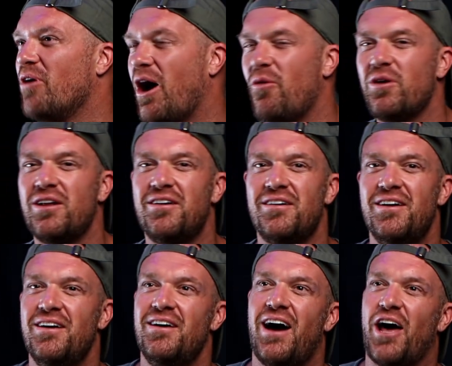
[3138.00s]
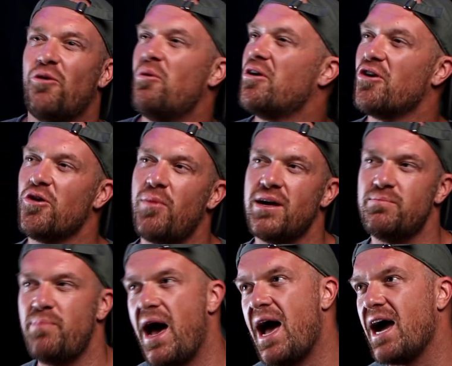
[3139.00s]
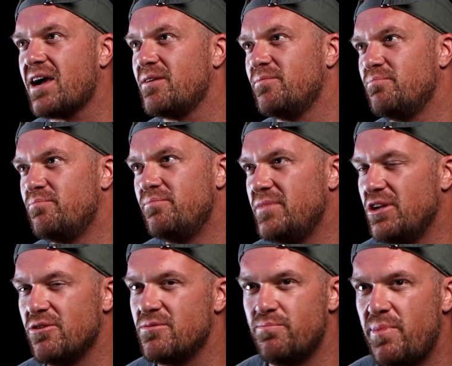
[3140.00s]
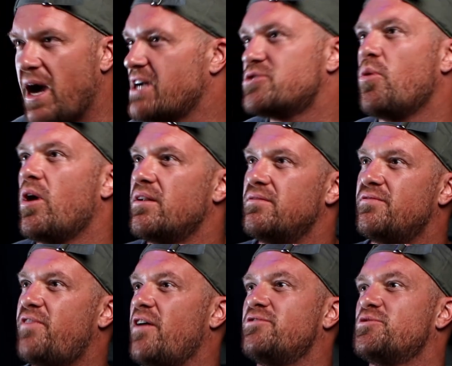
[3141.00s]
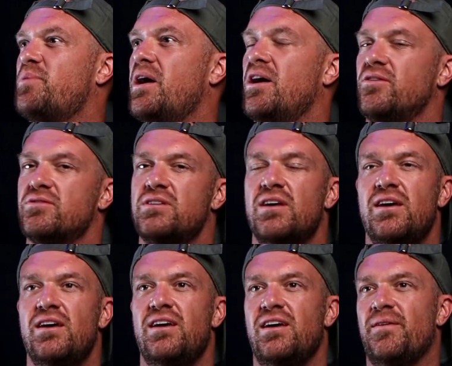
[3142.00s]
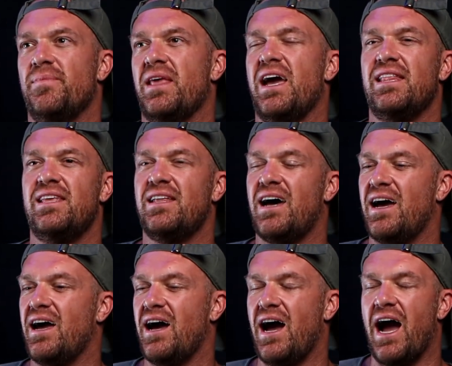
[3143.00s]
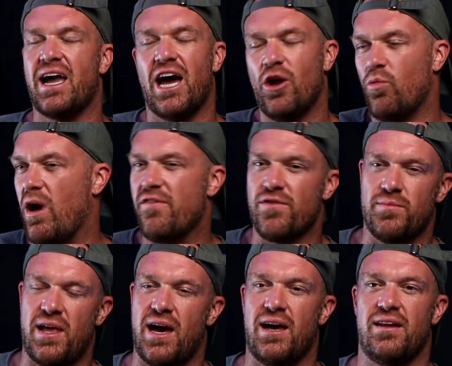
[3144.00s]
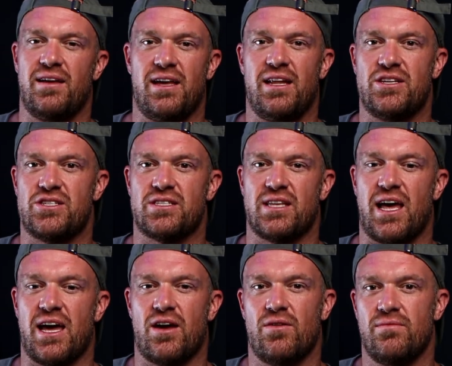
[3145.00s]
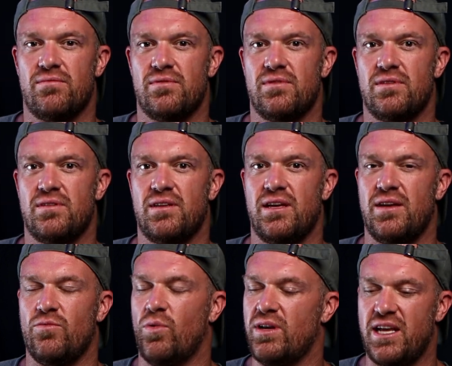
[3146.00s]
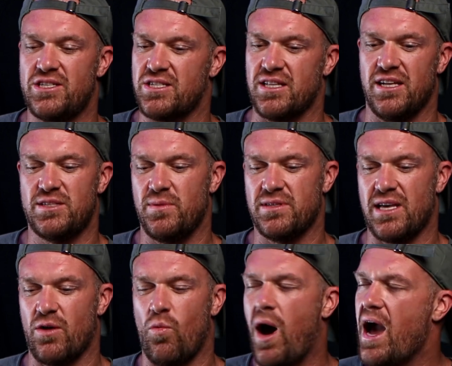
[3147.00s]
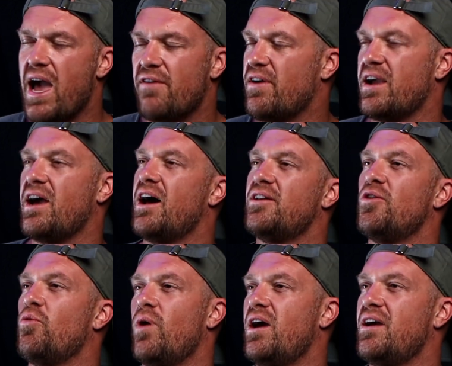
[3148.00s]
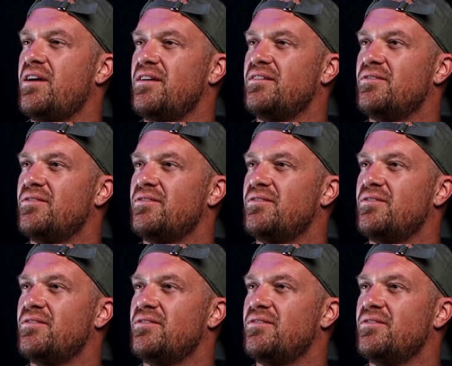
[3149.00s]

Yeah. I don't want to hurt my back, back squatting 500 pounds. And then I got away from that, and it's just like, one day it just clicked to me. It's like, why have I gotten away?